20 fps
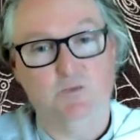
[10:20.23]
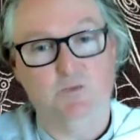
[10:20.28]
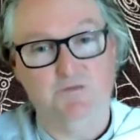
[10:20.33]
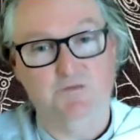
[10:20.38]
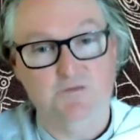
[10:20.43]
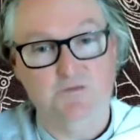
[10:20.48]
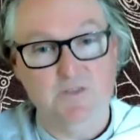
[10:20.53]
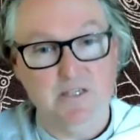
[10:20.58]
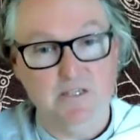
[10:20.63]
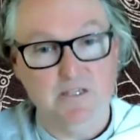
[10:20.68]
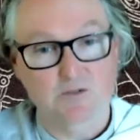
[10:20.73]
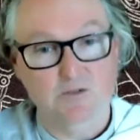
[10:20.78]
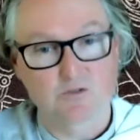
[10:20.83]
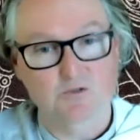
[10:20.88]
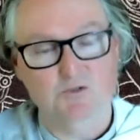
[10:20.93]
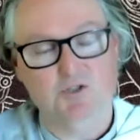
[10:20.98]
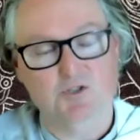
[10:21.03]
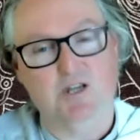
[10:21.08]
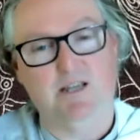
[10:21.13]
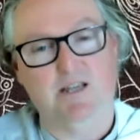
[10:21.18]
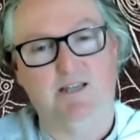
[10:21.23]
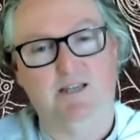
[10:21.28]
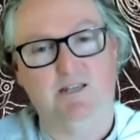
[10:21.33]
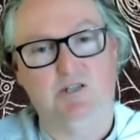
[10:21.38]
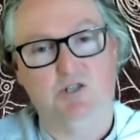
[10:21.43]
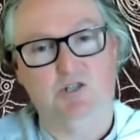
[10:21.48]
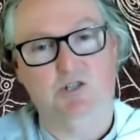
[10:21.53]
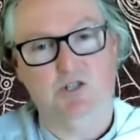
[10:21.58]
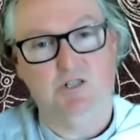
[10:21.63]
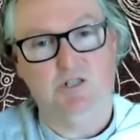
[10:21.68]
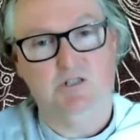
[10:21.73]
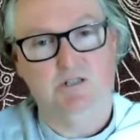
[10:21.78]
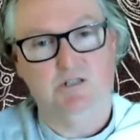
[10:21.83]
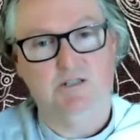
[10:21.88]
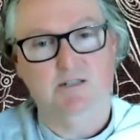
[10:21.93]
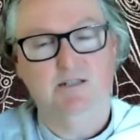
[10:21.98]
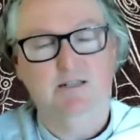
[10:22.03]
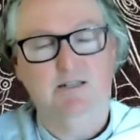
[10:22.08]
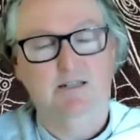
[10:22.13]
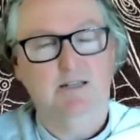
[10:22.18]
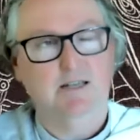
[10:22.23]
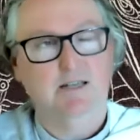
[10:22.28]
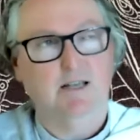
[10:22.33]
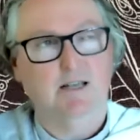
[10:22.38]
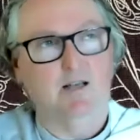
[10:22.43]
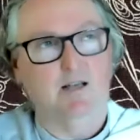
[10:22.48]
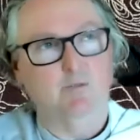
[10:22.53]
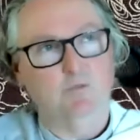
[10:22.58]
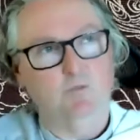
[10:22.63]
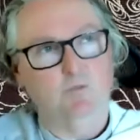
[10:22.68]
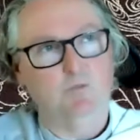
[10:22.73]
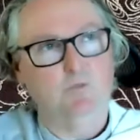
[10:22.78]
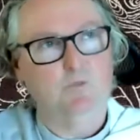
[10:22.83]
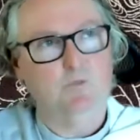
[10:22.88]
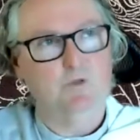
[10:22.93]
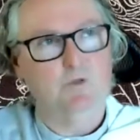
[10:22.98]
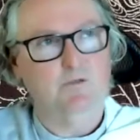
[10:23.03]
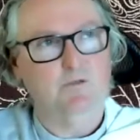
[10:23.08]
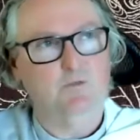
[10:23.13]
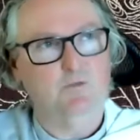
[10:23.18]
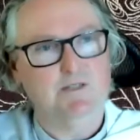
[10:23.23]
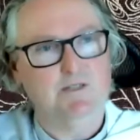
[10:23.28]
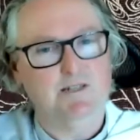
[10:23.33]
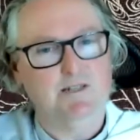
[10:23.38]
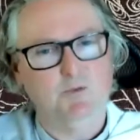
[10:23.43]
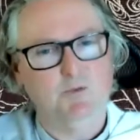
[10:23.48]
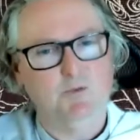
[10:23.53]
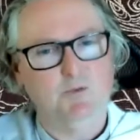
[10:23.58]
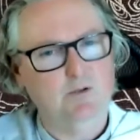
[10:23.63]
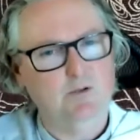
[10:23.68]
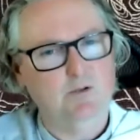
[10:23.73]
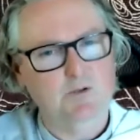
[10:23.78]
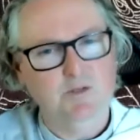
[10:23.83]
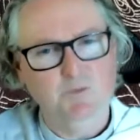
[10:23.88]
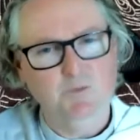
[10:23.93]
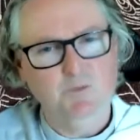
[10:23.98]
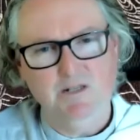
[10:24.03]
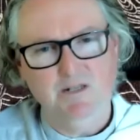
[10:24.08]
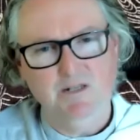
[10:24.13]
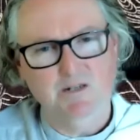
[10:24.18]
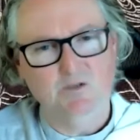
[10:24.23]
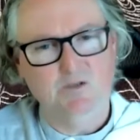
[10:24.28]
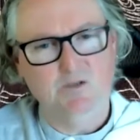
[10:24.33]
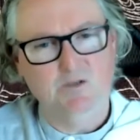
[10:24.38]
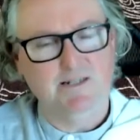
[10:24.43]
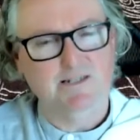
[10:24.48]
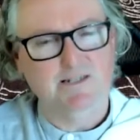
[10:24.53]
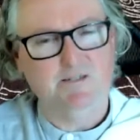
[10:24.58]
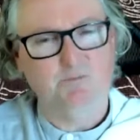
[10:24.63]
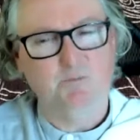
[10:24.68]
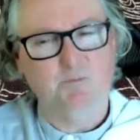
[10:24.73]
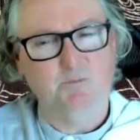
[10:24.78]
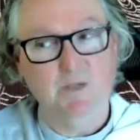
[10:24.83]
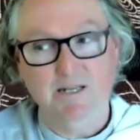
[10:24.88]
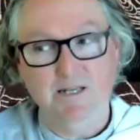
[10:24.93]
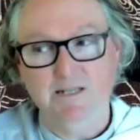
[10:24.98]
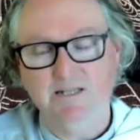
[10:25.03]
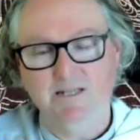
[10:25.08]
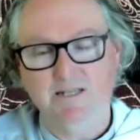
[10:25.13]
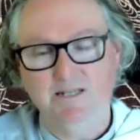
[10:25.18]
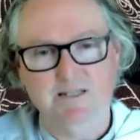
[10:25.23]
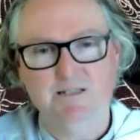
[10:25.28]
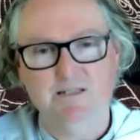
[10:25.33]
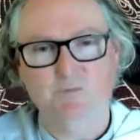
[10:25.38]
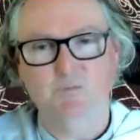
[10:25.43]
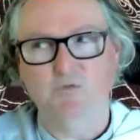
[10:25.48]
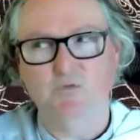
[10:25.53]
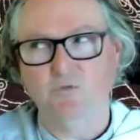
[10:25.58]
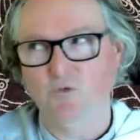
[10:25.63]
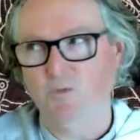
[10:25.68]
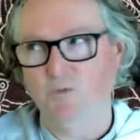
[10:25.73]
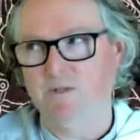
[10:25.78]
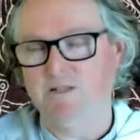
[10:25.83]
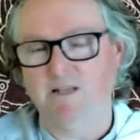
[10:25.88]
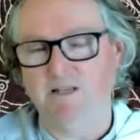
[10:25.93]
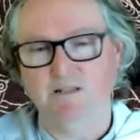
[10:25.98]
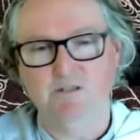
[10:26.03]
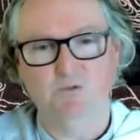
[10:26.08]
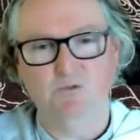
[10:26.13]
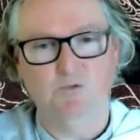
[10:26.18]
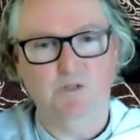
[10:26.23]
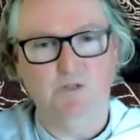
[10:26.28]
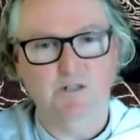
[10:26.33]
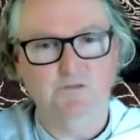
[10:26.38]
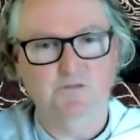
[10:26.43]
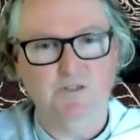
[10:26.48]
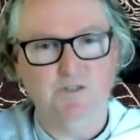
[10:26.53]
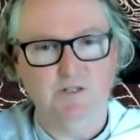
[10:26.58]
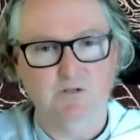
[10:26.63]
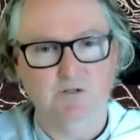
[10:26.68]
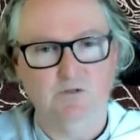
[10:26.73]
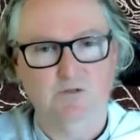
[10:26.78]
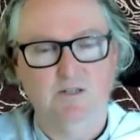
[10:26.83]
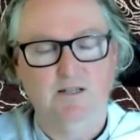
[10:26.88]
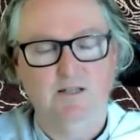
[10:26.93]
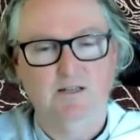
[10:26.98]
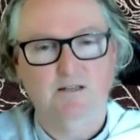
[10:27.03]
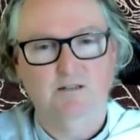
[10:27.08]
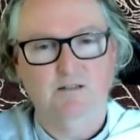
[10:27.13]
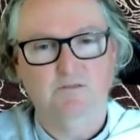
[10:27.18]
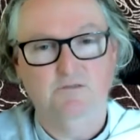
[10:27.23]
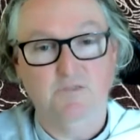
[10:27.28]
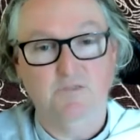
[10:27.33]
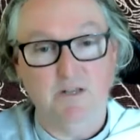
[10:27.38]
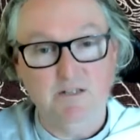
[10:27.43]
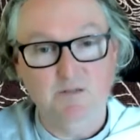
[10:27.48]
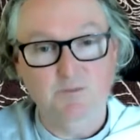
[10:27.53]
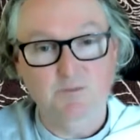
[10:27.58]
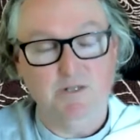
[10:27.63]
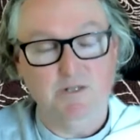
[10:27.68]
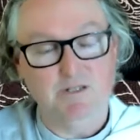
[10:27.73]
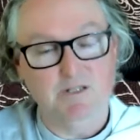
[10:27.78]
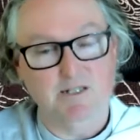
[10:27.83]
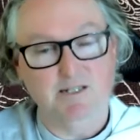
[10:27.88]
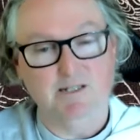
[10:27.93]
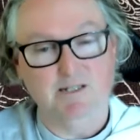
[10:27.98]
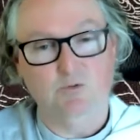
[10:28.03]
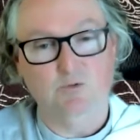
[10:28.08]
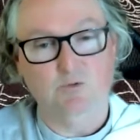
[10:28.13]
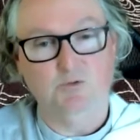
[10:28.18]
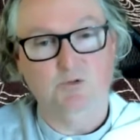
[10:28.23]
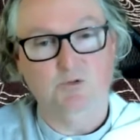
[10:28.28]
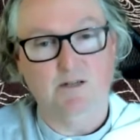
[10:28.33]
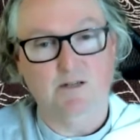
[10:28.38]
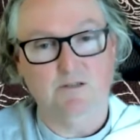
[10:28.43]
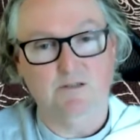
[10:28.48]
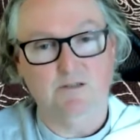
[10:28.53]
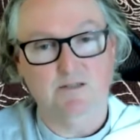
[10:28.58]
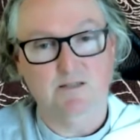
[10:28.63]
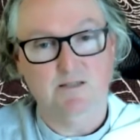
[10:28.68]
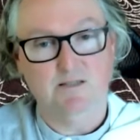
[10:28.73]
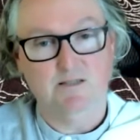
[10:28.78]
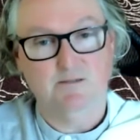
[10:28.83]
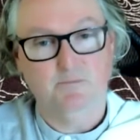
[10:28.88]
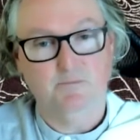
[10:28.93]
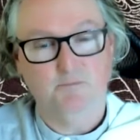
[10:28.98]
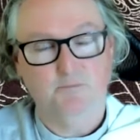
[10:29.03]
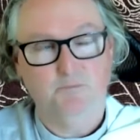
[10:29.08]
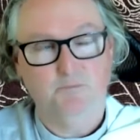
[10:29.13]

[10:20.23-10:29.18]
We feel changed. If we start with equanimity, it could take us many years before we start to really feel fundamentally equal to others.